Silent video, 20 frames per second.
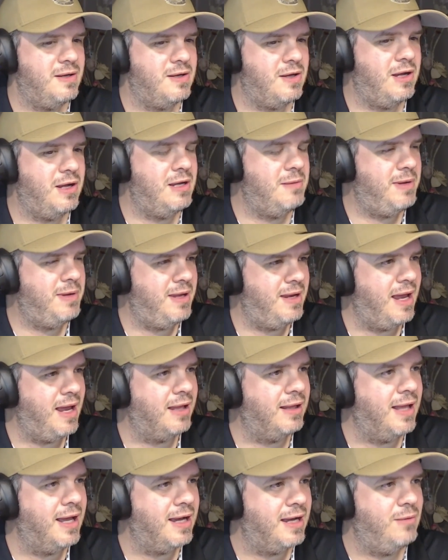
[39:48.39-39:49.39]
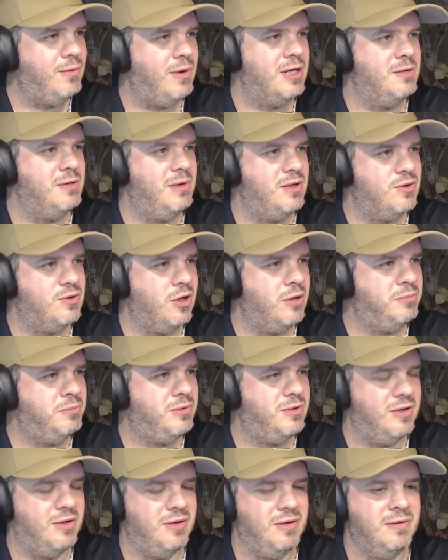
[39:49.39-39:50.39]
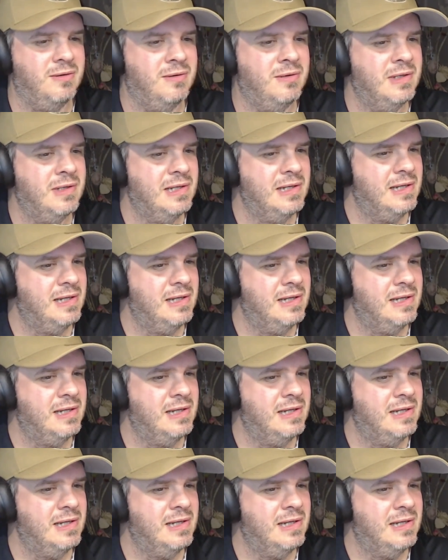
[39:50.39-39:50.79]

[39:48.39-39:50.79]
as though he'd be an unlucky one to be dropped, and